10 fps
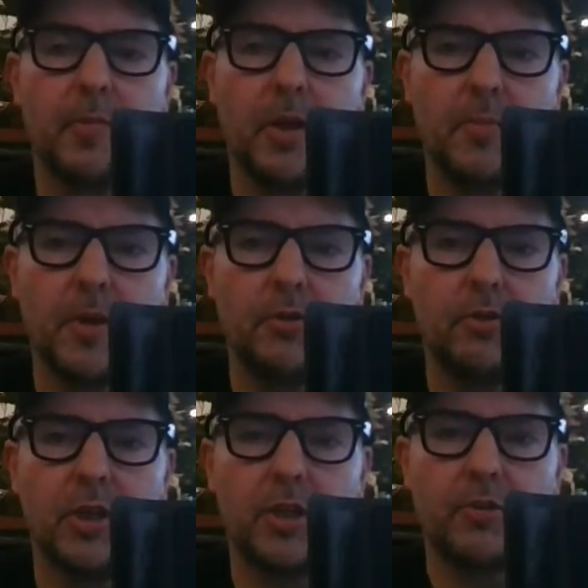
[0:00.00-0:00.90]

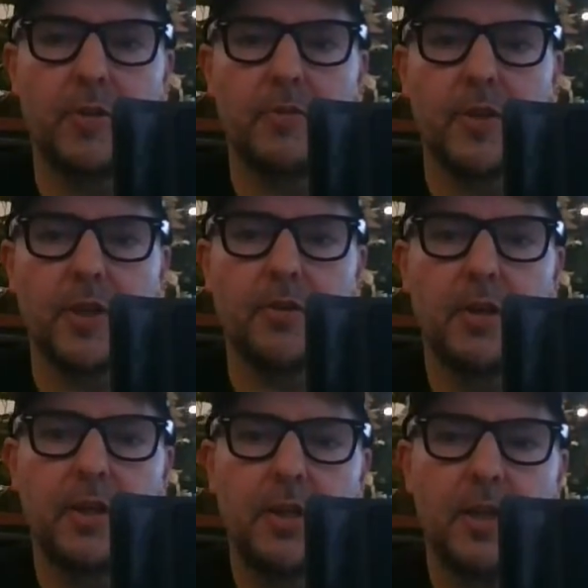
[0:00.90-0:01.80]
emotion in crypto
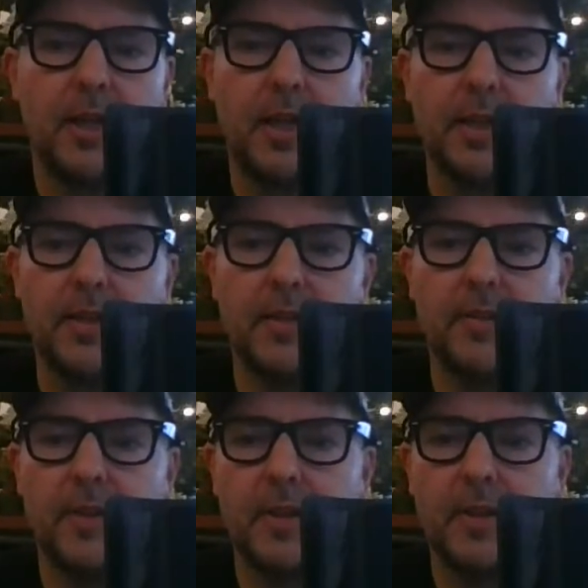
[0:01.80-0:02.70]
and
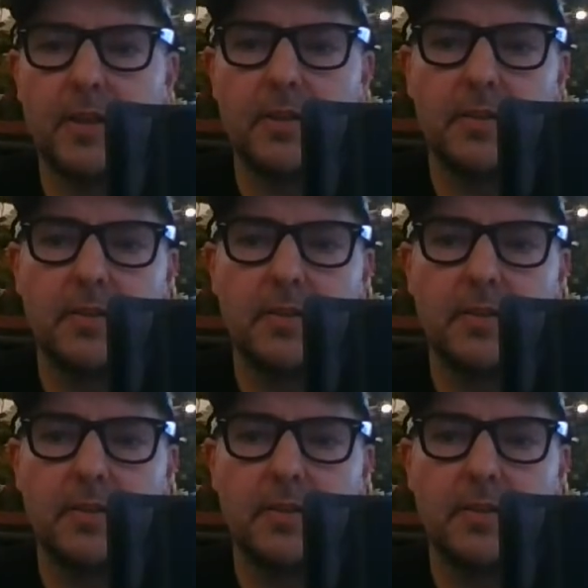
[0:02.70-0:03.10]
uh,